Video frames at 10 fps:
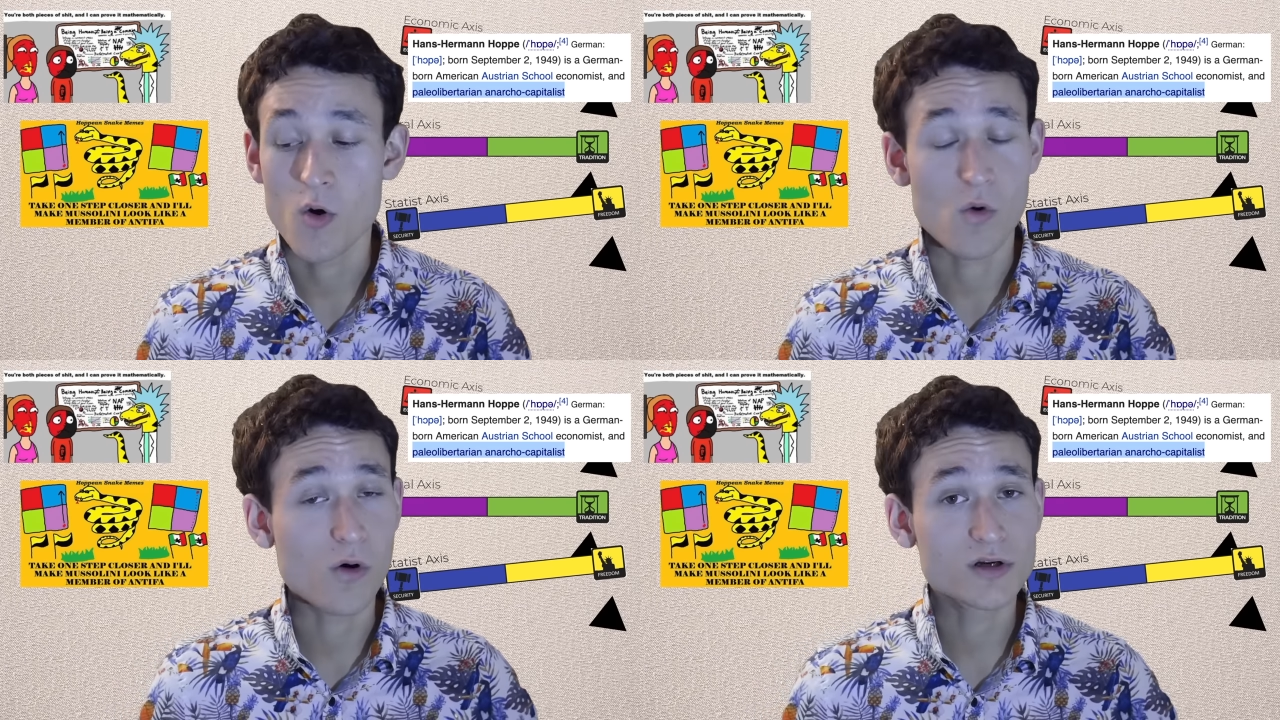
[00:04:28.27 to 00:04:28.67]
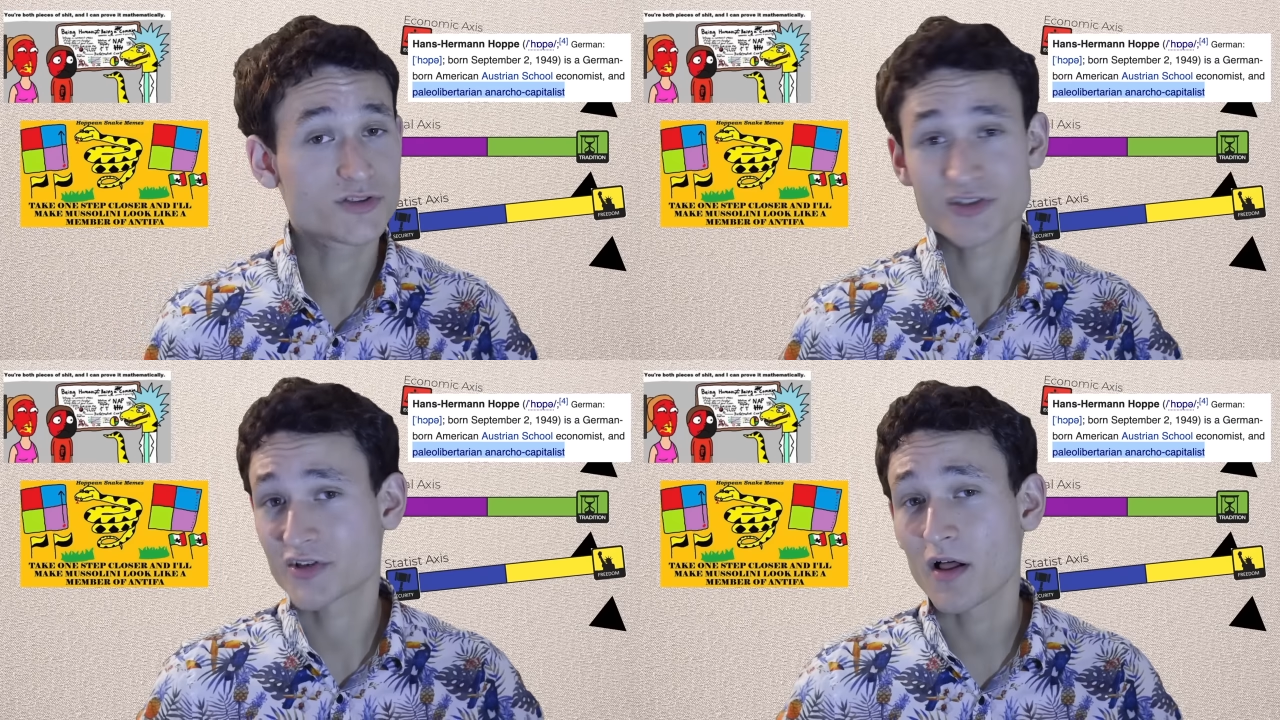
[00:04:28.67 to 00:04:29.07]
or
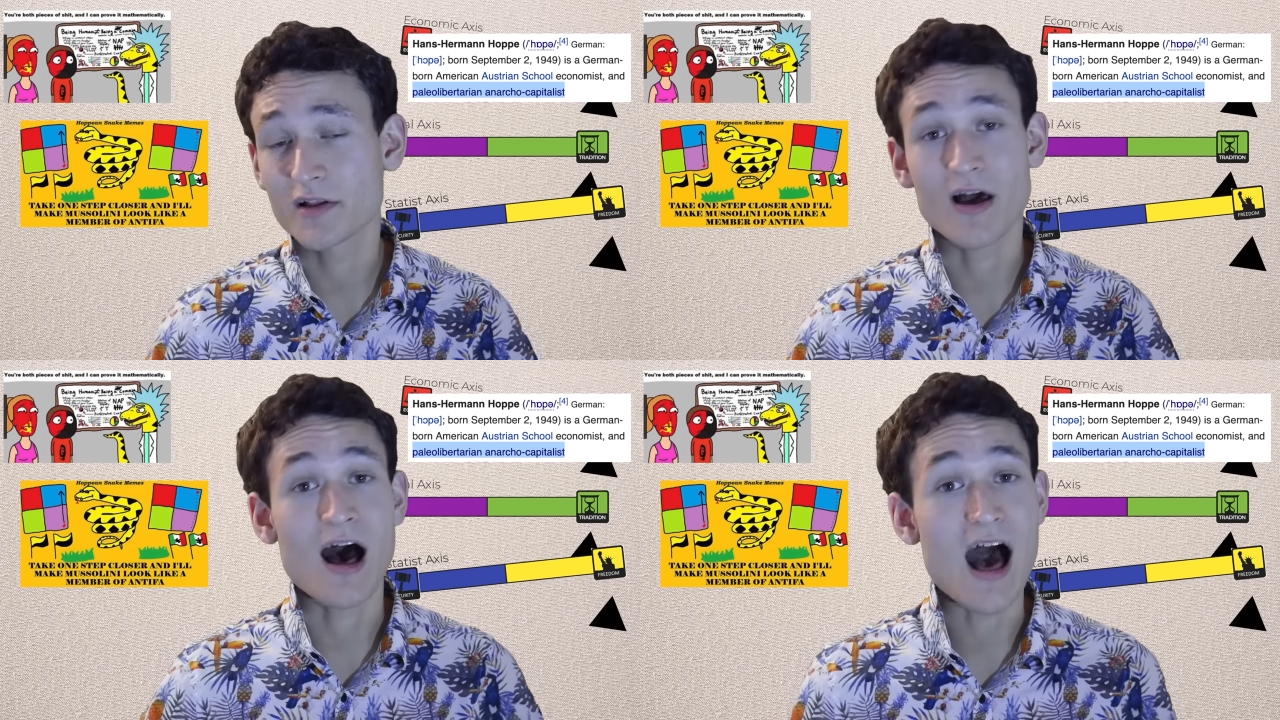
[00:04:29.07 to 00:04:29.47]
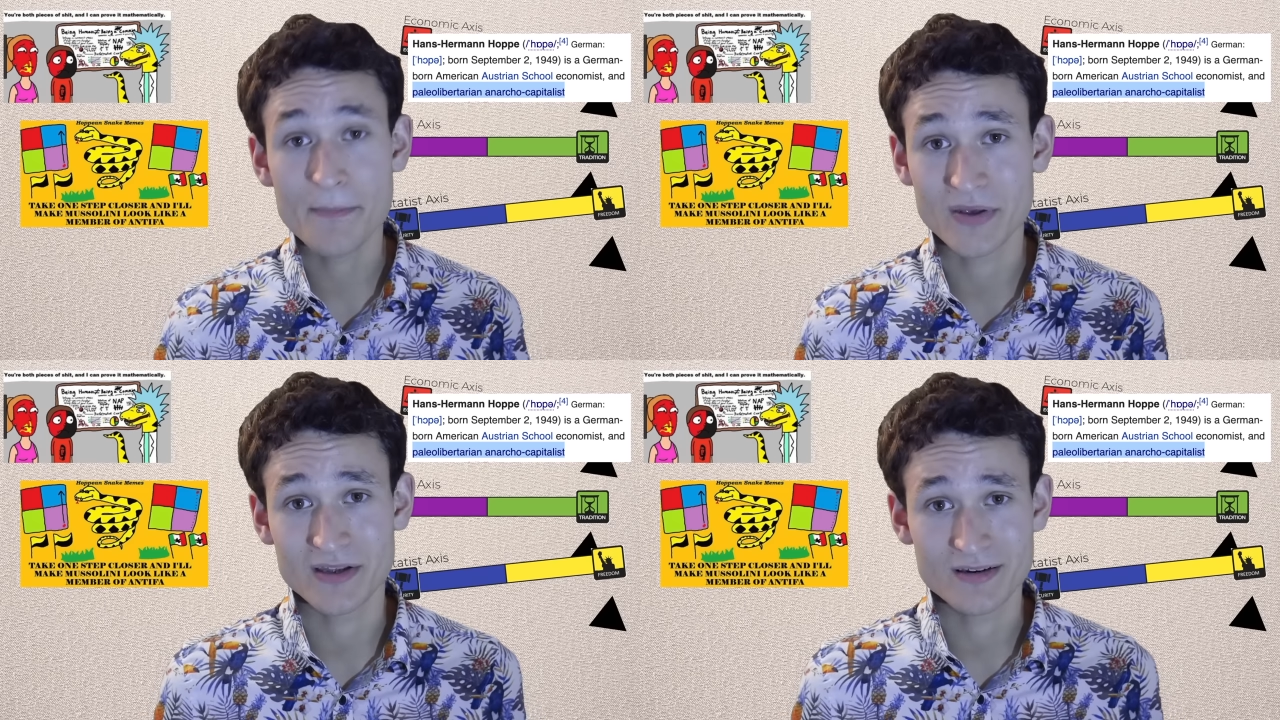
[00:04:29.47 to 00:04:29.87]
just call it
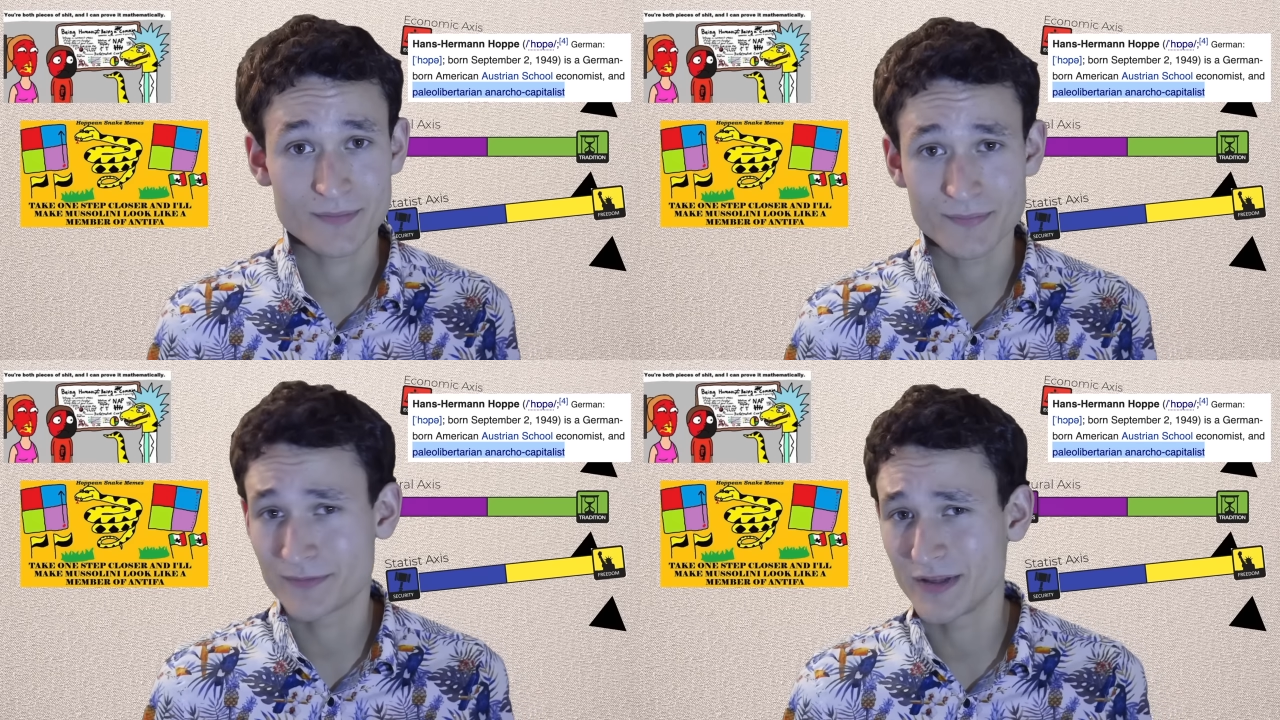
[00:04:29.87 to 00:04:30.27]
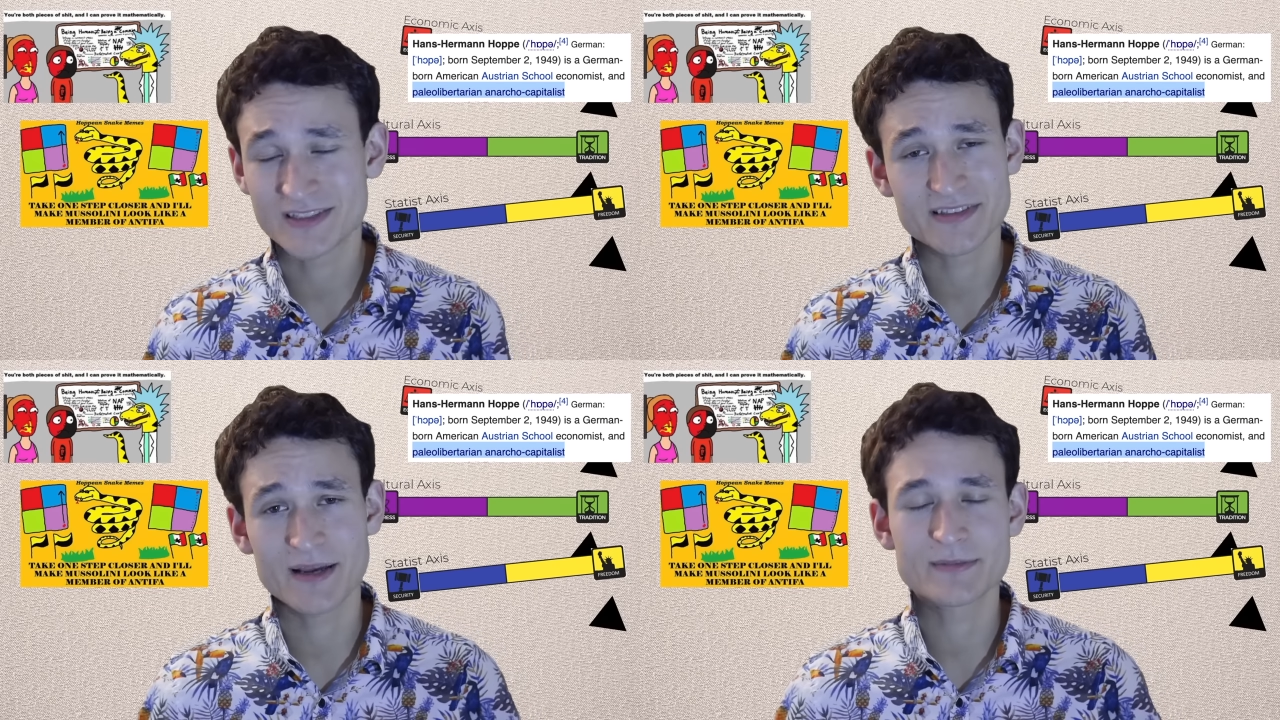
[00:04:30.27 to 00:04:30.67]
Hoppean.
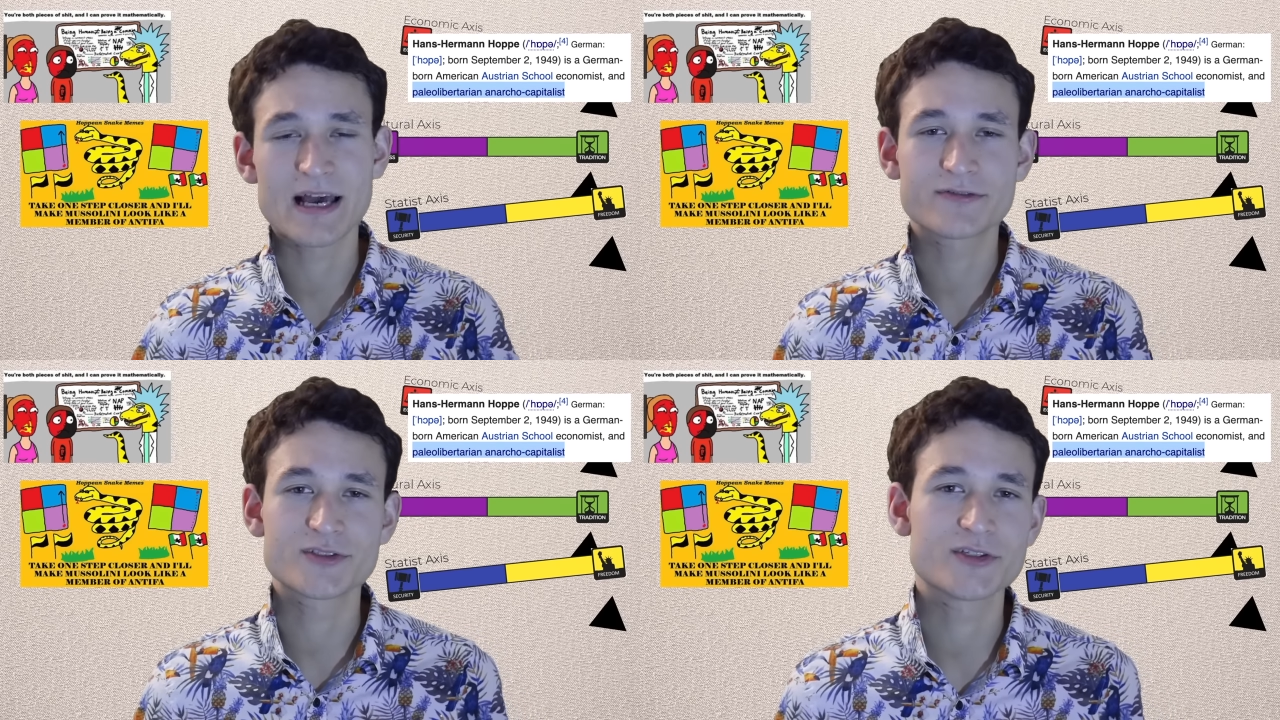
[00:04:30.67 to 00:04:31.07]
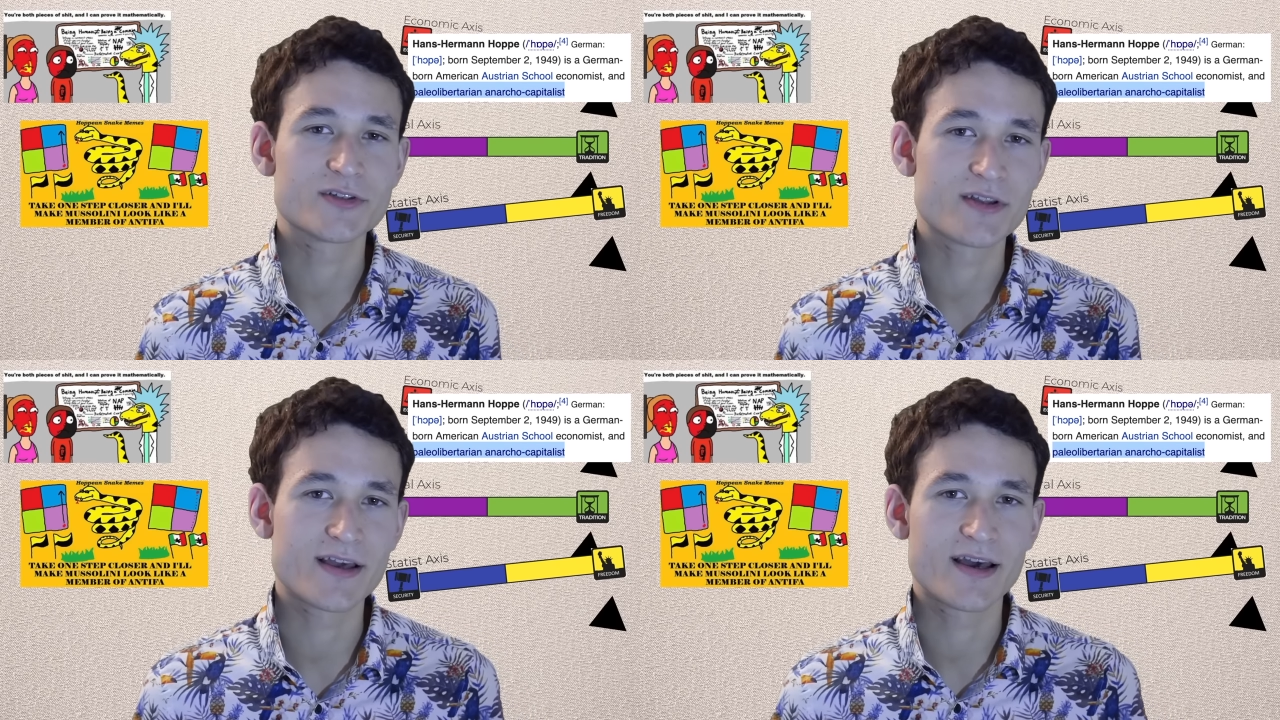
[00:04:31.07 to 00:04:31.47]
It's named after